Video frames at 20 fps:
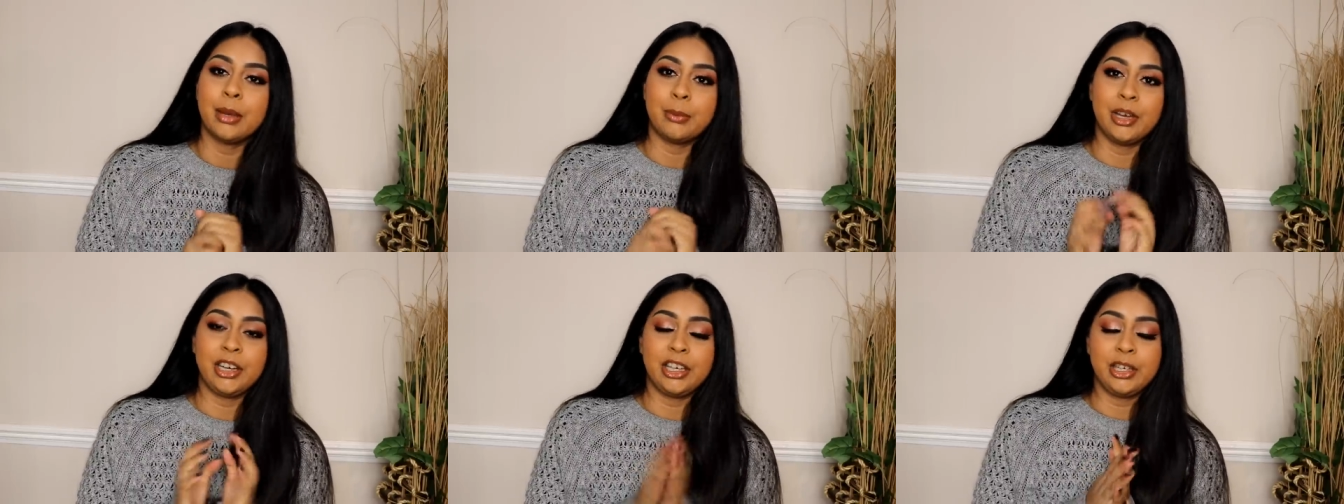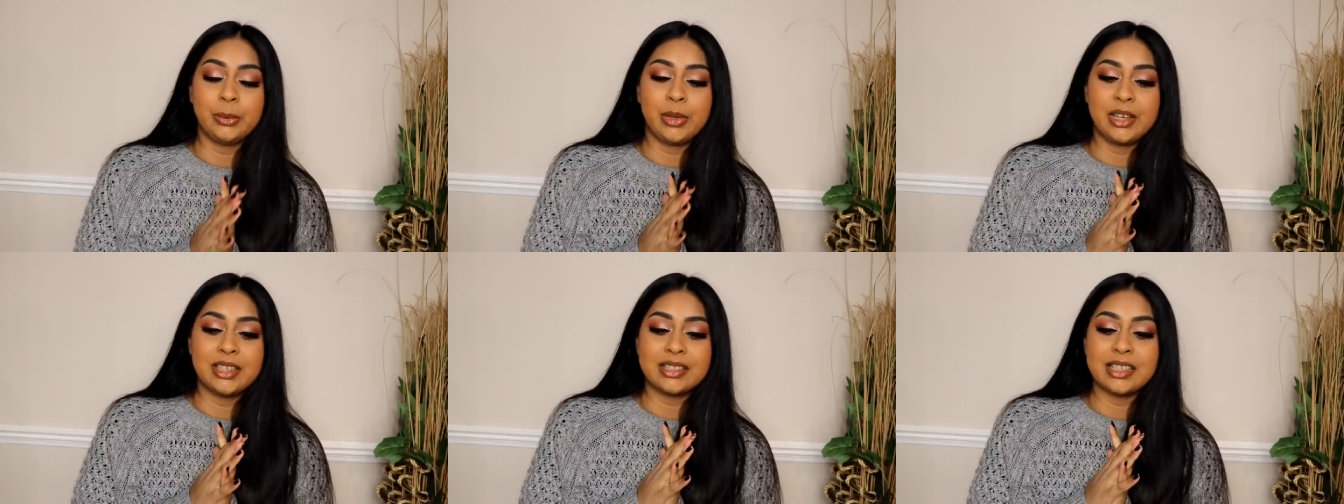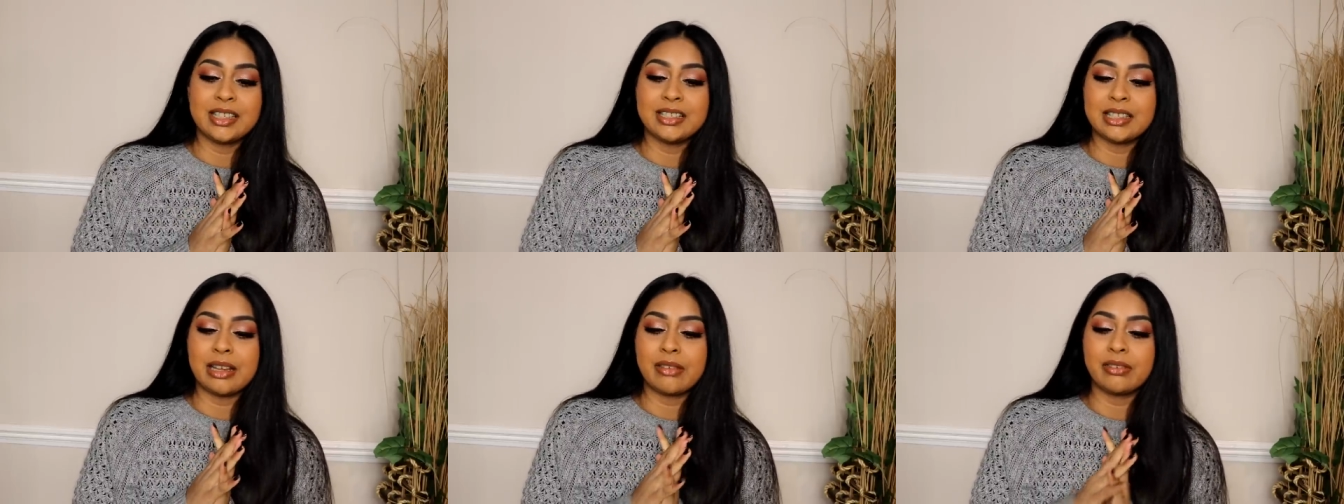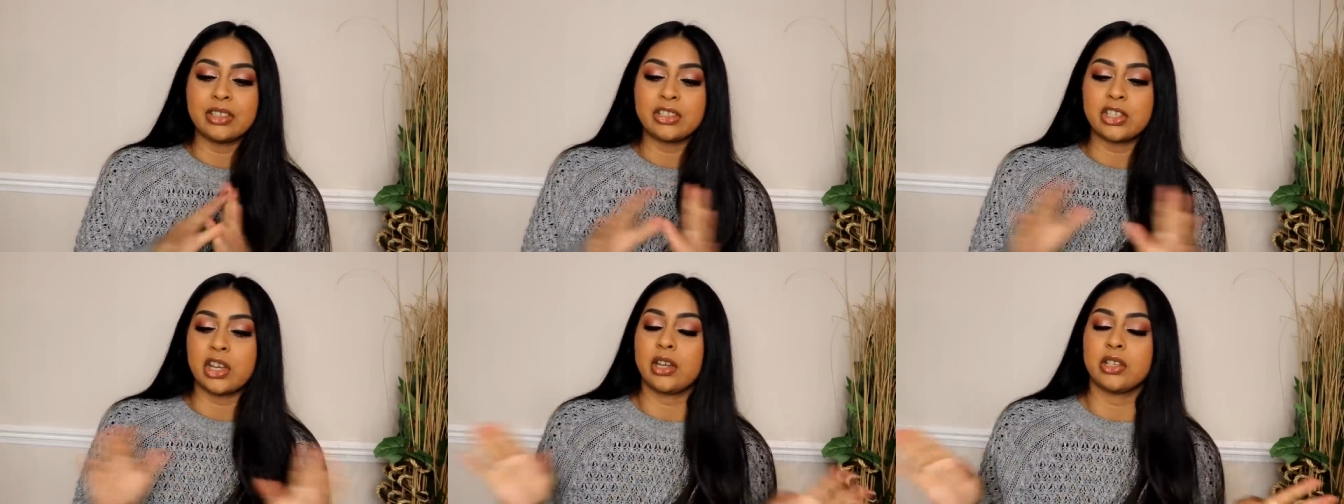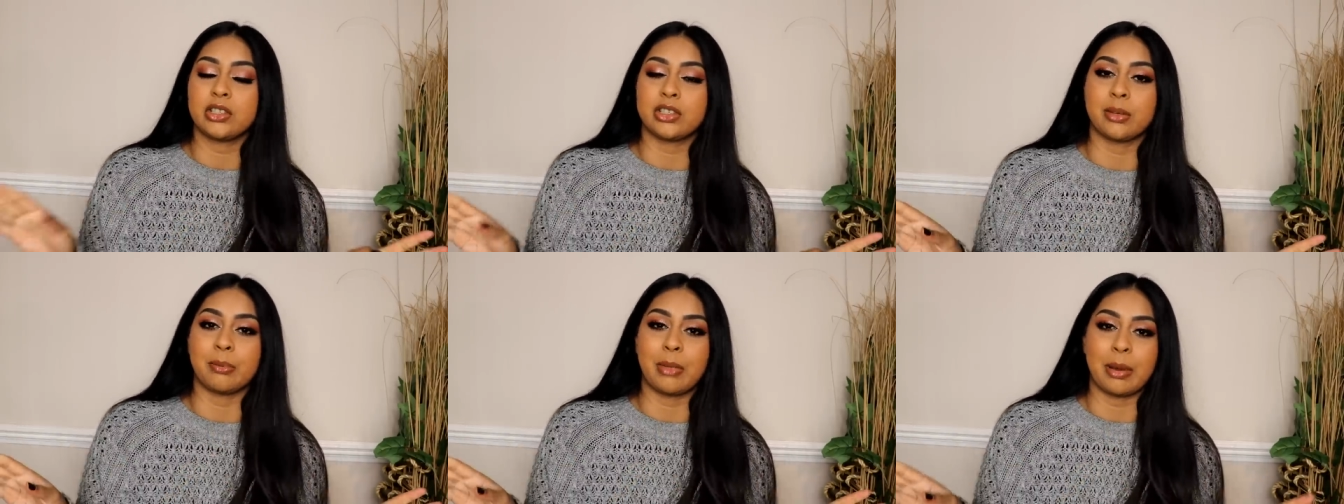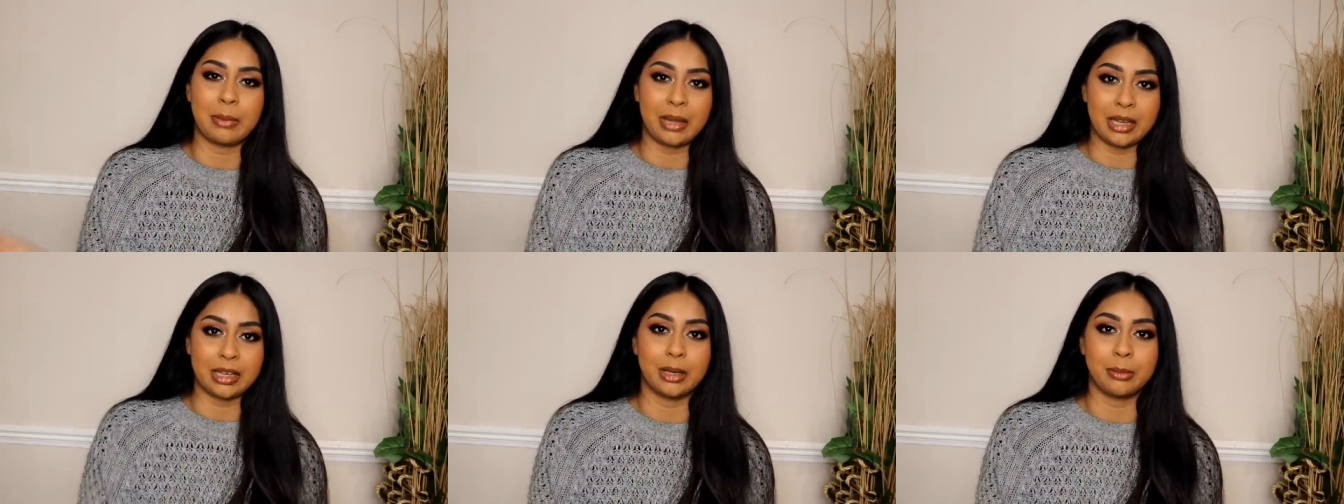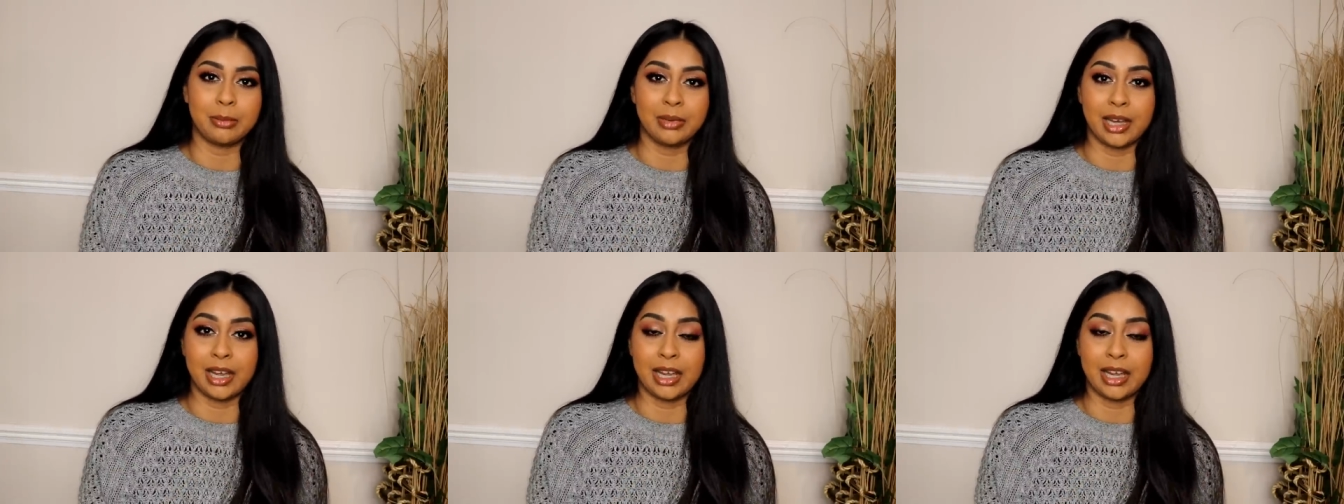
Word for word: but anyways it definitely changed my makeup